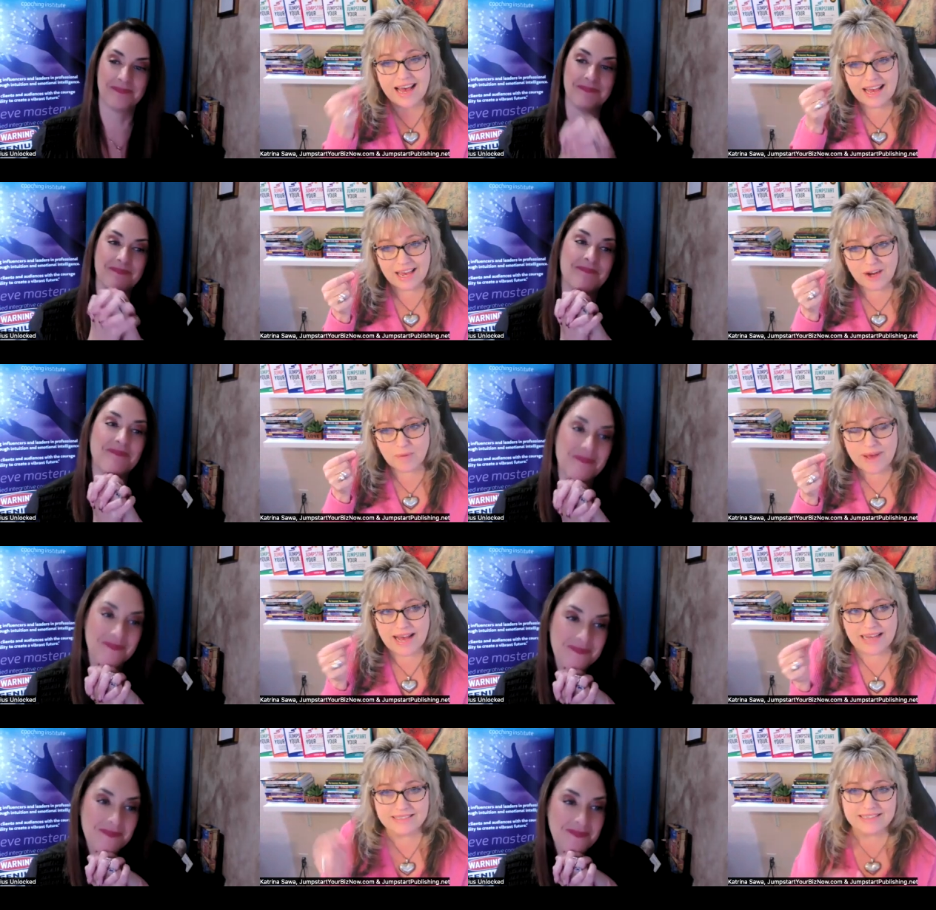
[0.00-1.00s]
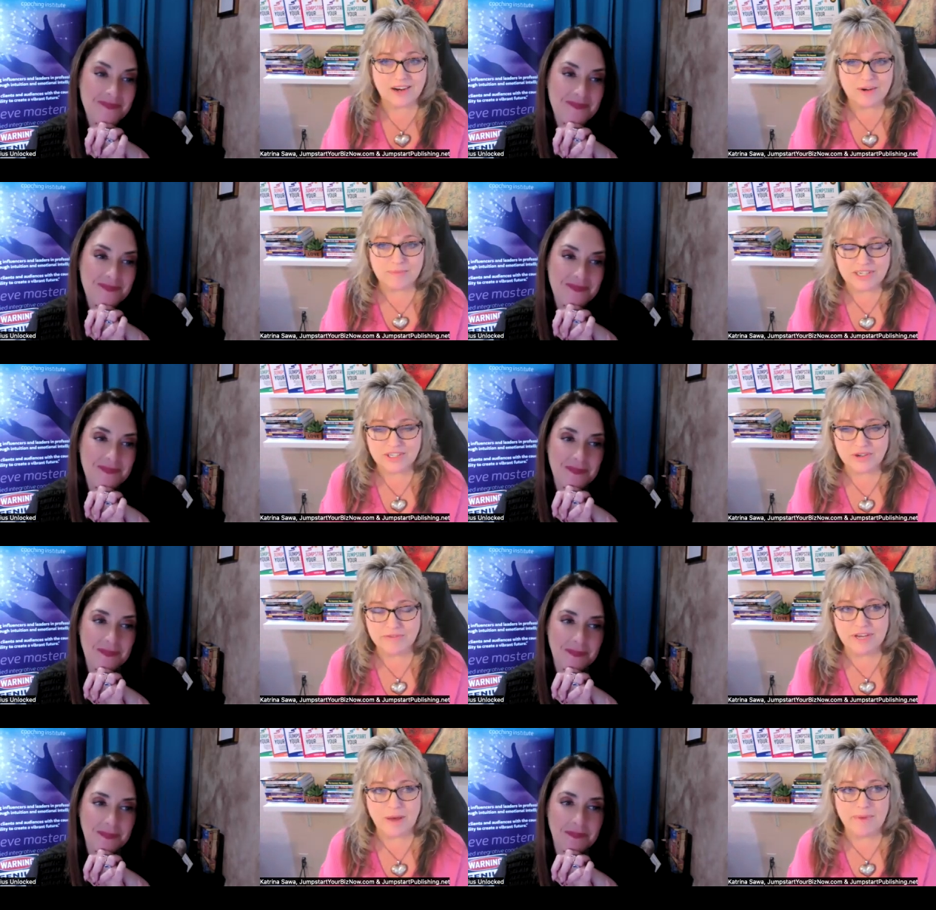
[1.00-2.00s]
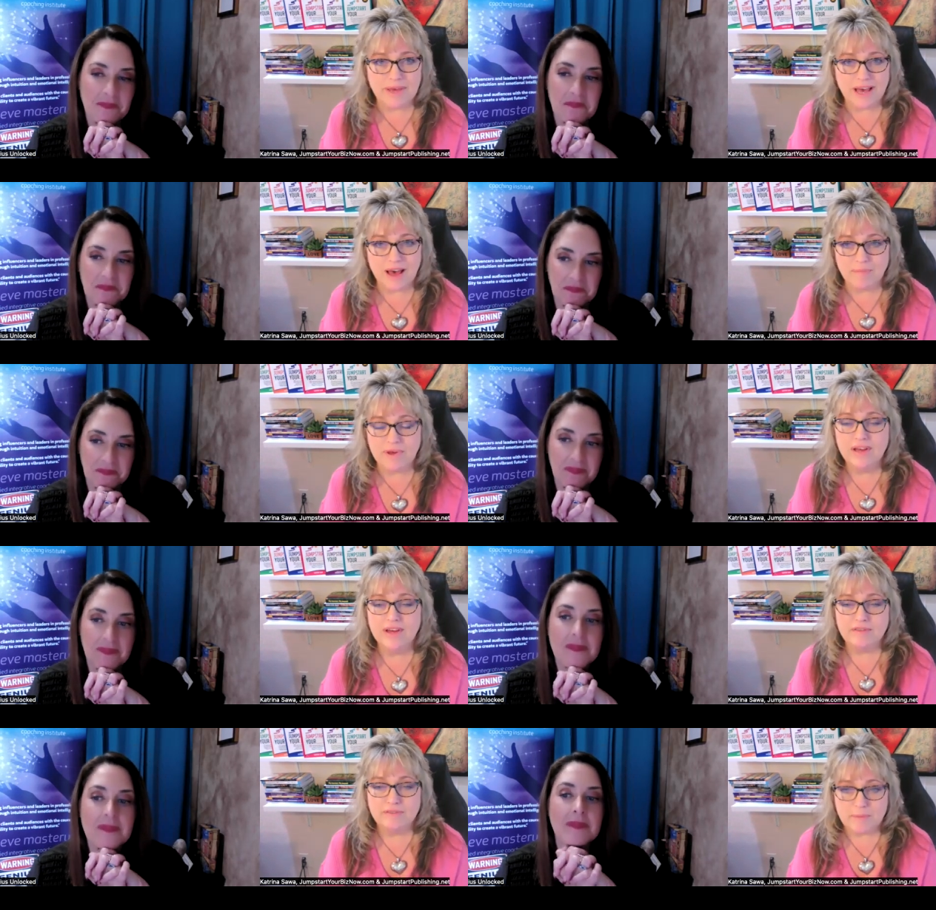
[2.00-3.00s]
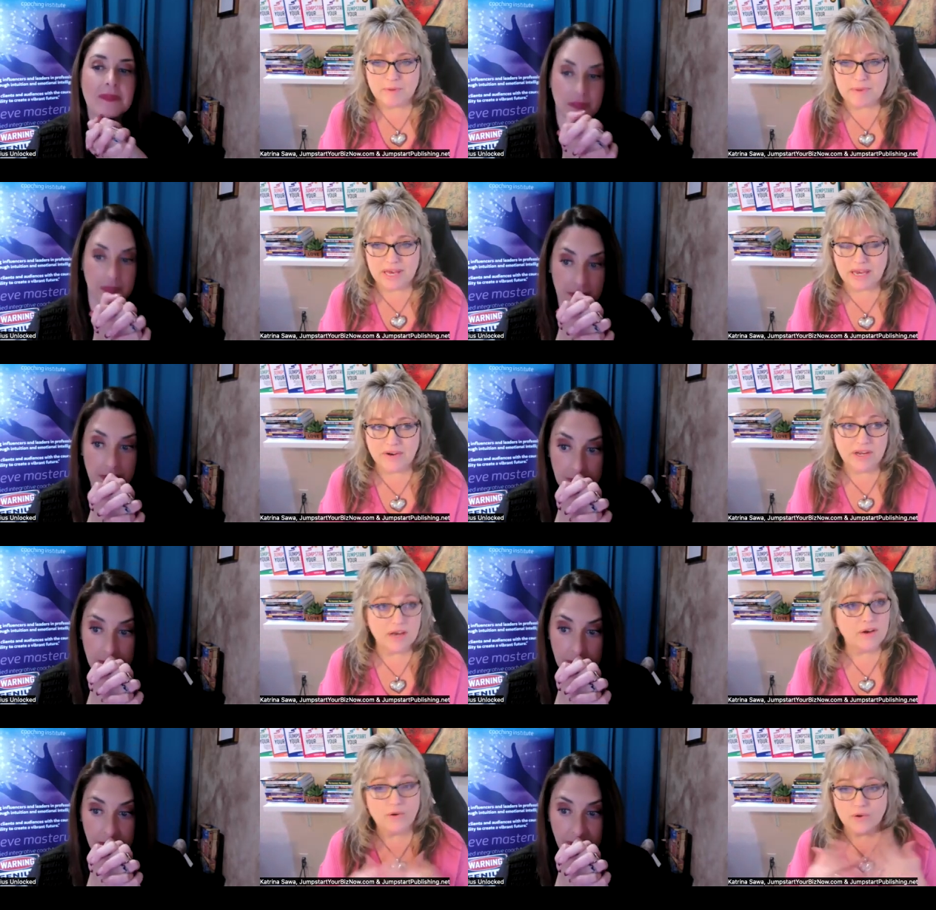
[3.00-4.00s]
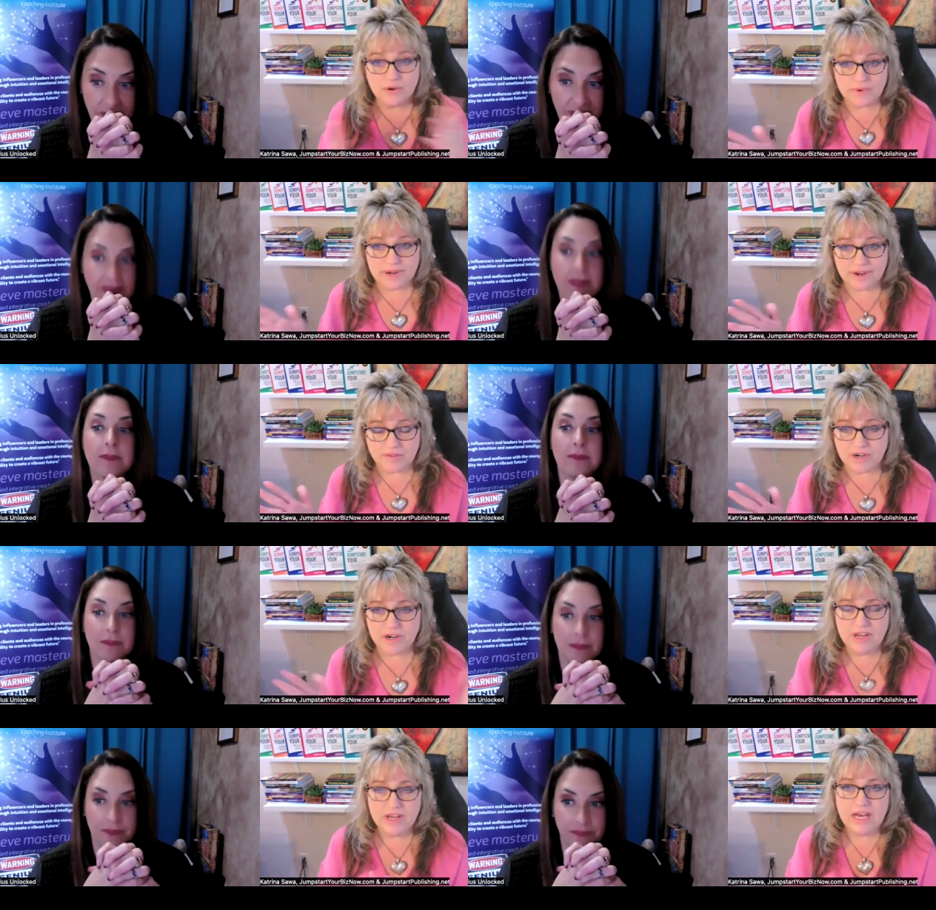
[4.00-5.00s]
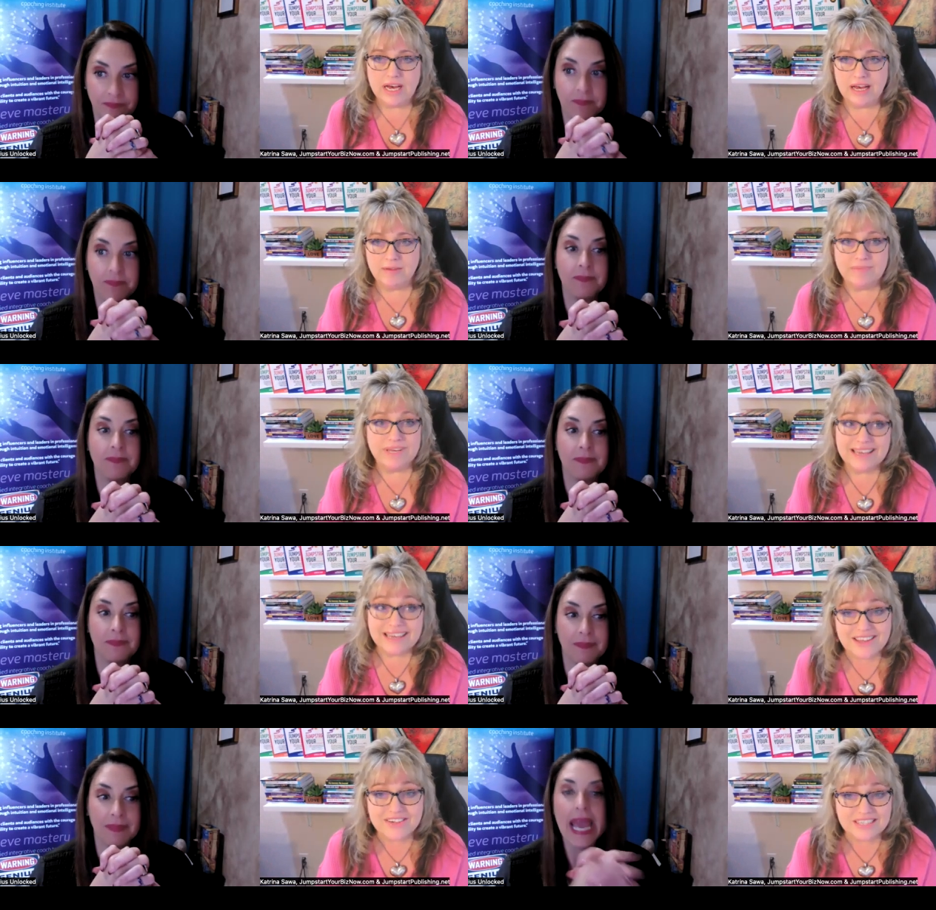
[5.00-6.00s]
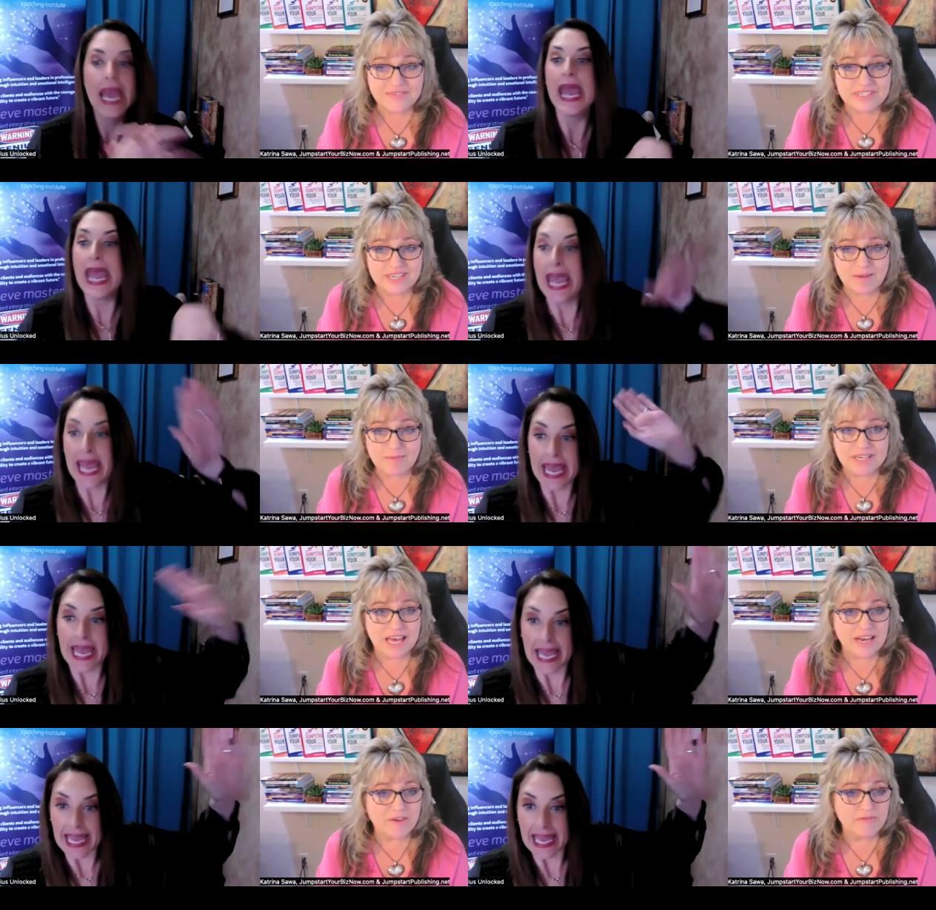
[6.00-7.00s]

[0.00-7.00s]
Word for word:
Speaker 1: a hair past Sacramento if you're coming up from the Bay Area or wherever. Um, there's even time to get